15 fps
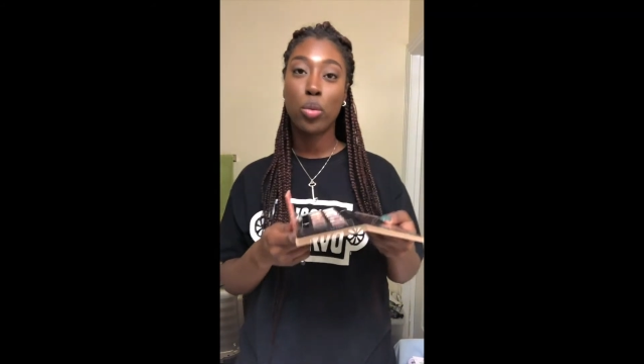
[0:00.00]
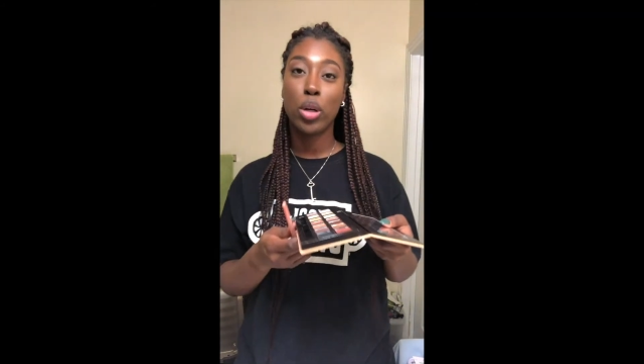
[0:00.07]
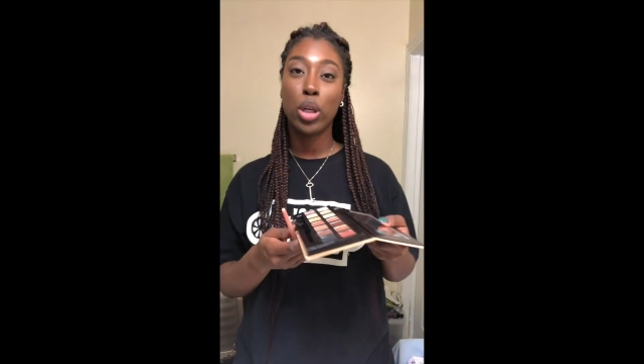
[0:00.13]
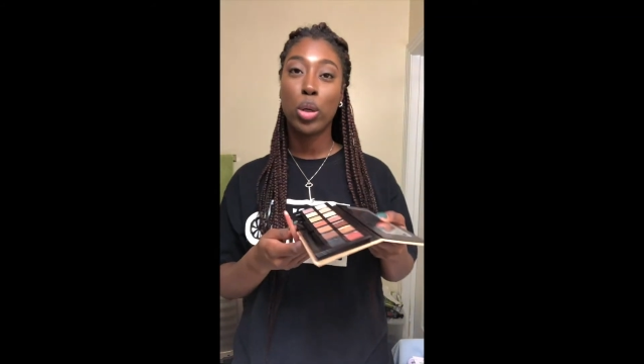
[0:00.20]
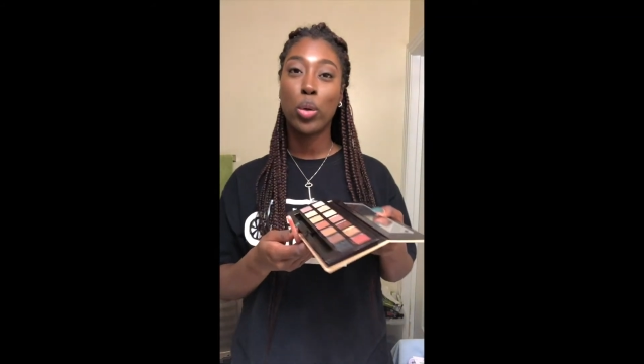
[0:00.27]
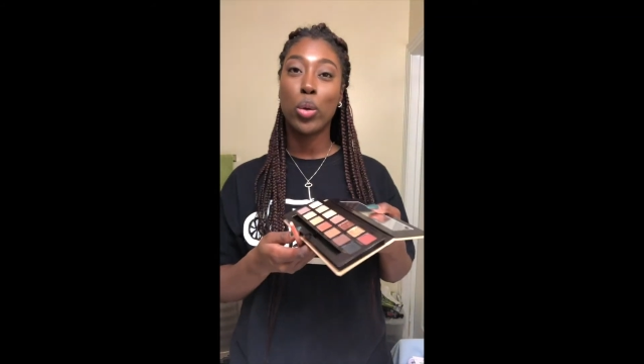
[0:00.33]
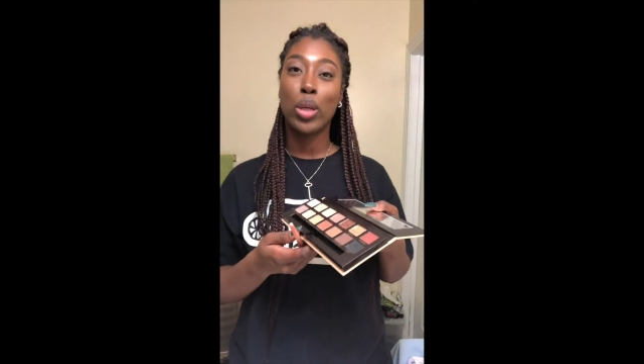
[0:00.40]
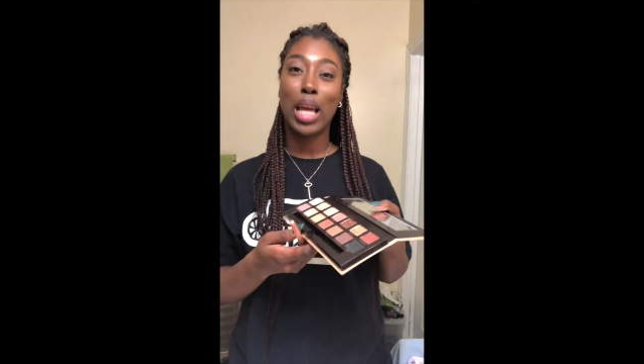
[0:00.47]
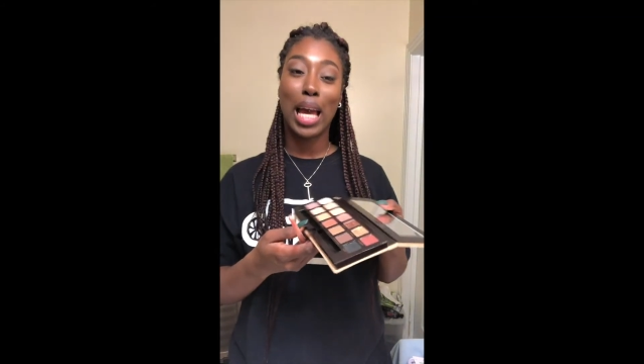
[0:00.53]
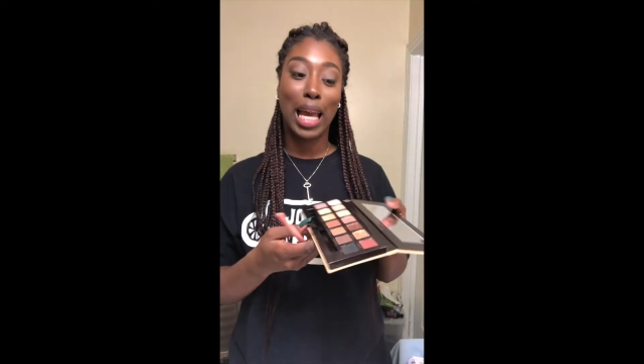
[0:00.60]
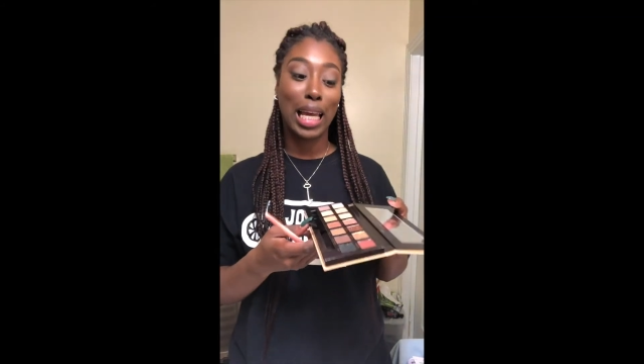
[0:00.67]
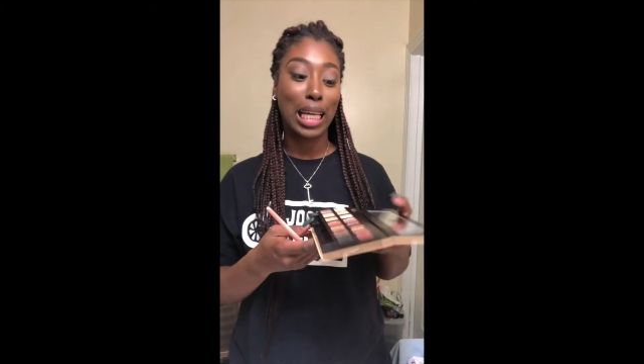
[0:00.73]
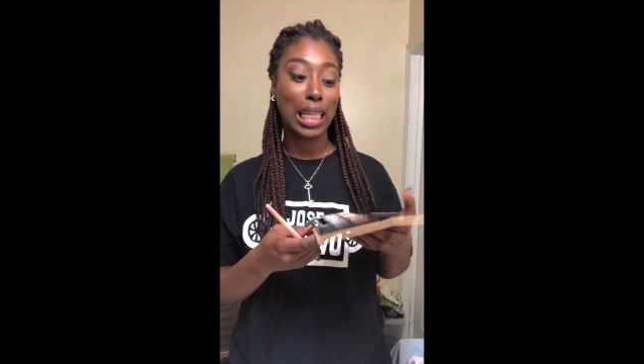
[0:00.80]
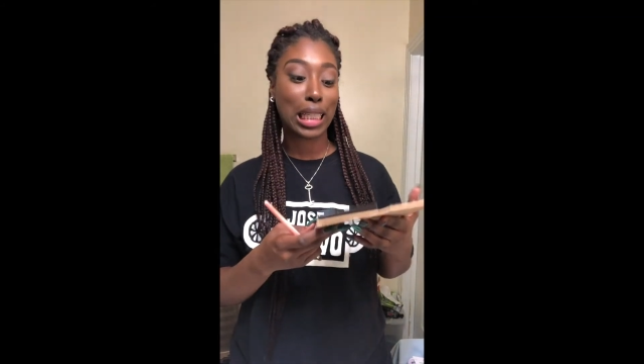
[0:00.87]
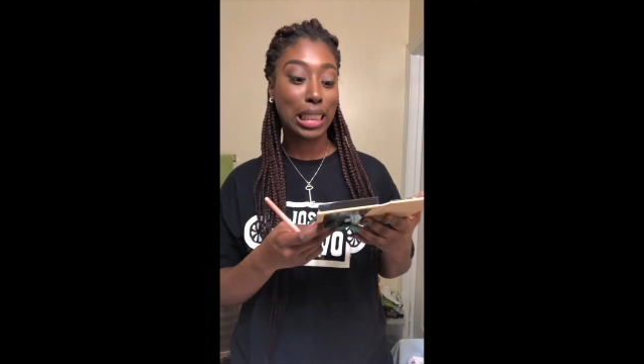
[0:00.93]
do we wanna go
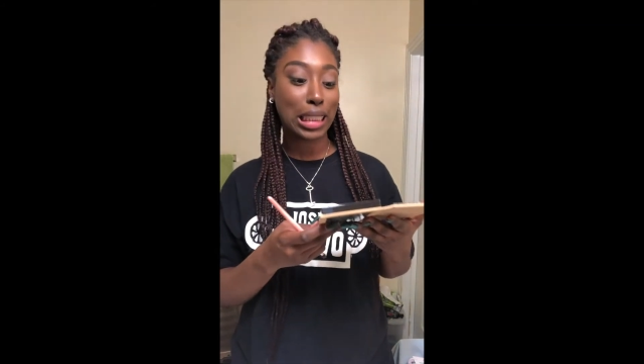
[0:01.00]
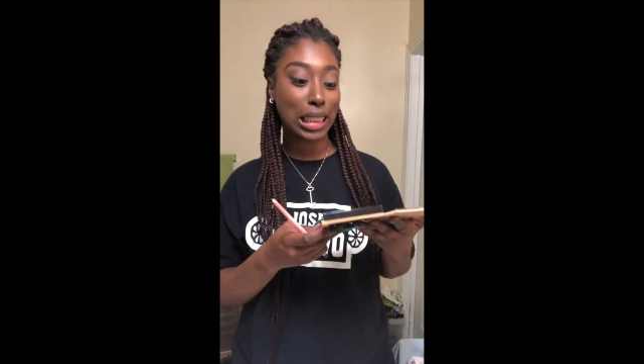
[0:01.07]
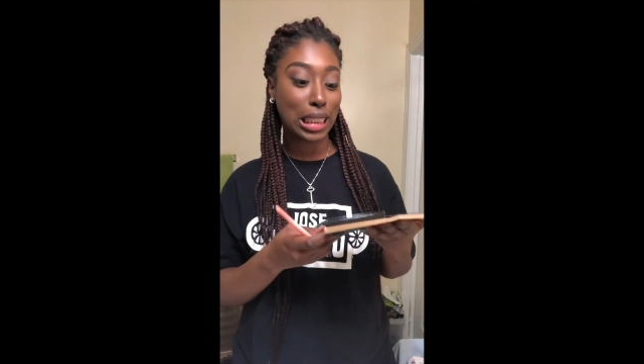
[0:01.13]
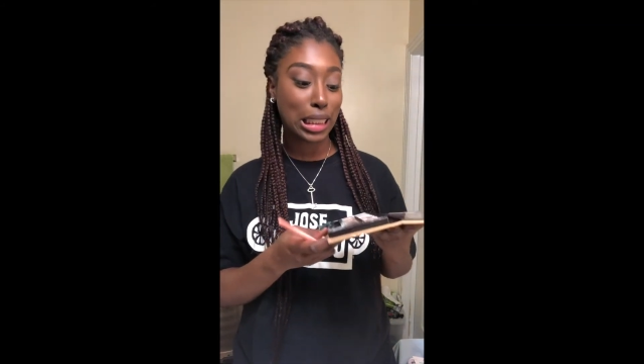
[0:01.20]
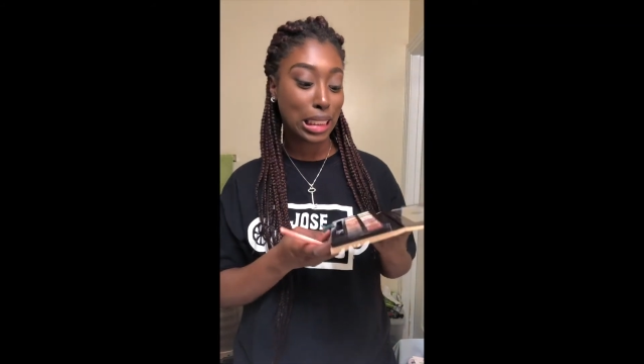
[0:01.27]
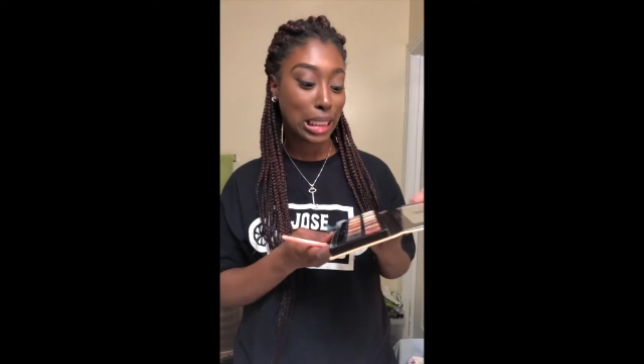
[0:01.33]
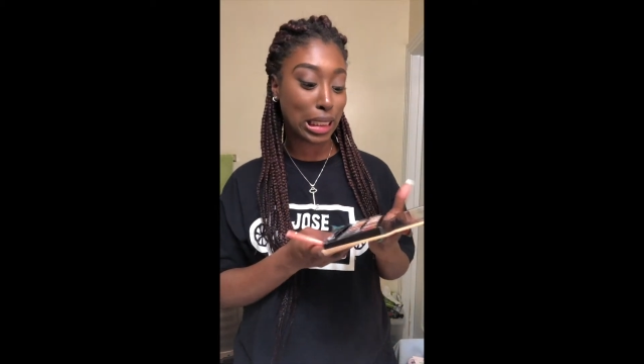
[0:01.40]
like